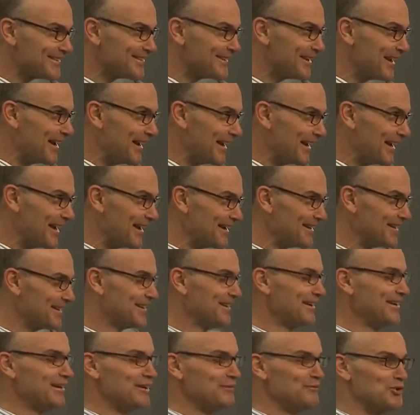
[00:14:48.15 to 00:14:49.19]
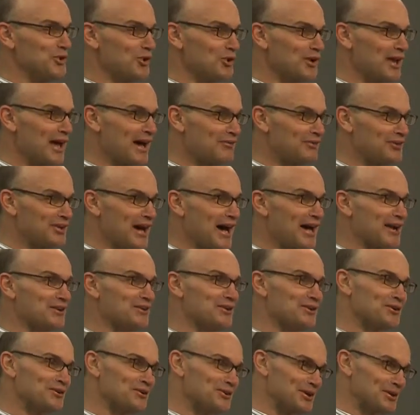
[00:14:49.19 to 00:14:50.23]
Yay. If you don't have a dot
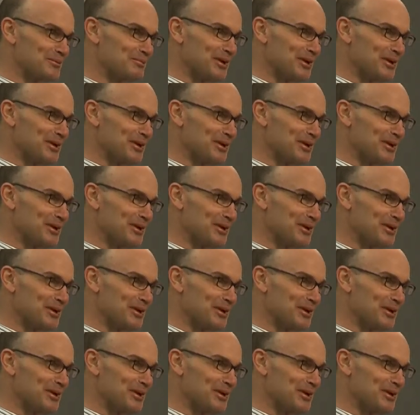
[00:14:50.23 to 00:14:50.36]
on your thing,